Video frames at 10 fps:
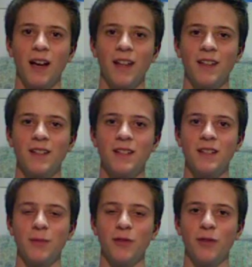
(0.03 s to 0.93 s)
Hi, this is
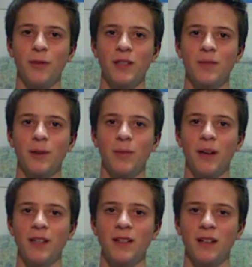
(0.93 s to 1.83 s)
Timmy from
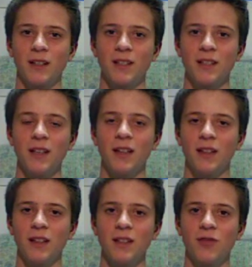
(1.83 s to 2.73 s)
Experimental RC and
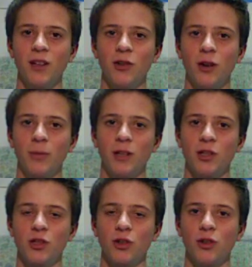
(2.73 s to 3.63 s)
in this video I'm going
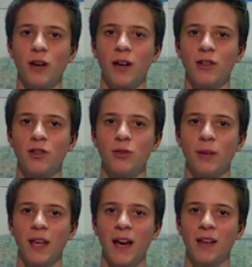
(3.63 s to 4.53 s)
to show you how to do
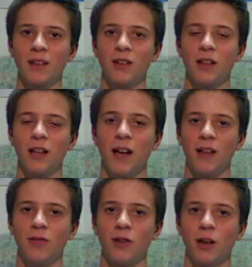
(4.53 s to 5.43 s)
mechanical
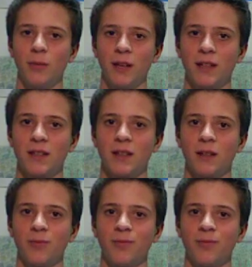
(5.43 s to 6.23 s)
elevon mixing.